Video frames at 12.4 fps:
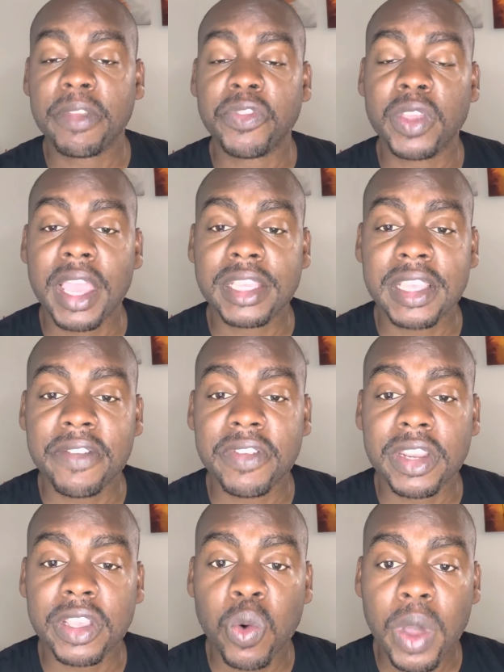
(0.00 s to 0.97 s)
If you guys have
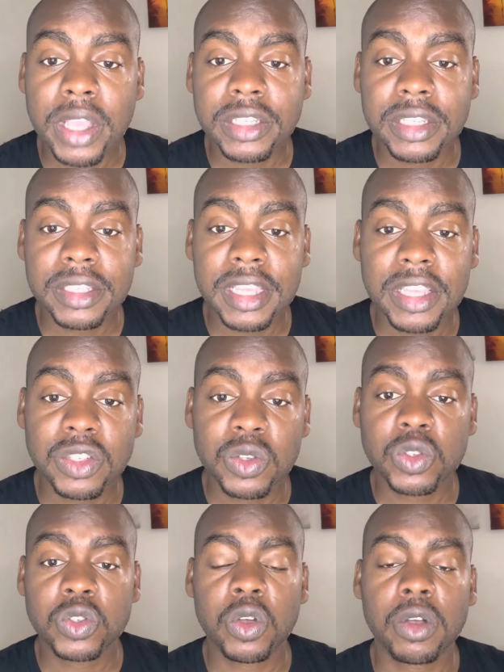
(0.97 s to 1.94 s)
any questions, as
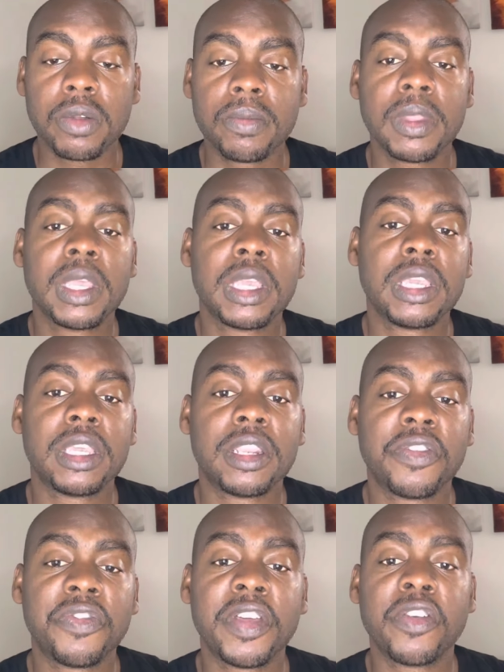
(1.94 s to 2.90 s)
usual, you
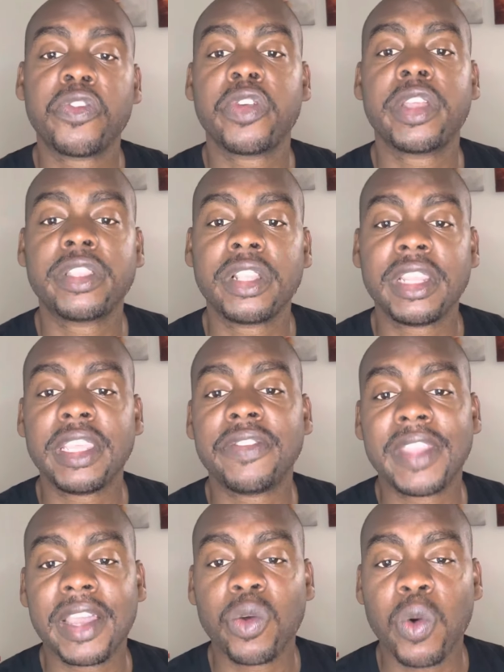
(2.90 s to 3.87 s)
know, feel free to
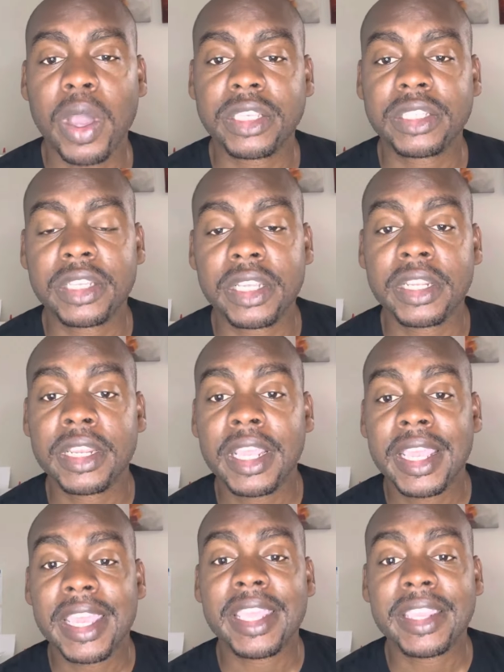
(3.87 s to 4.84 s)
leave that question
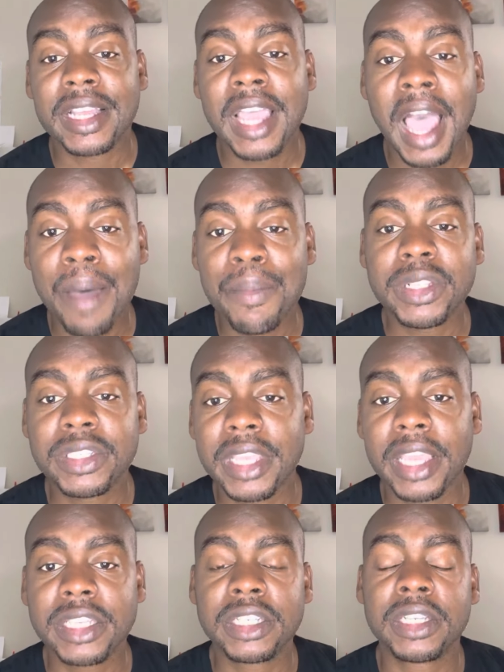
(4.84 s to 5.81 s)
in the comment
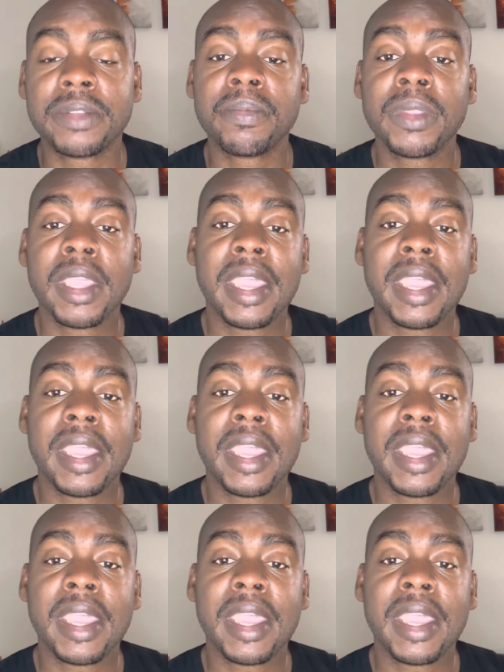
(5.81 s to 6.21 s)
section.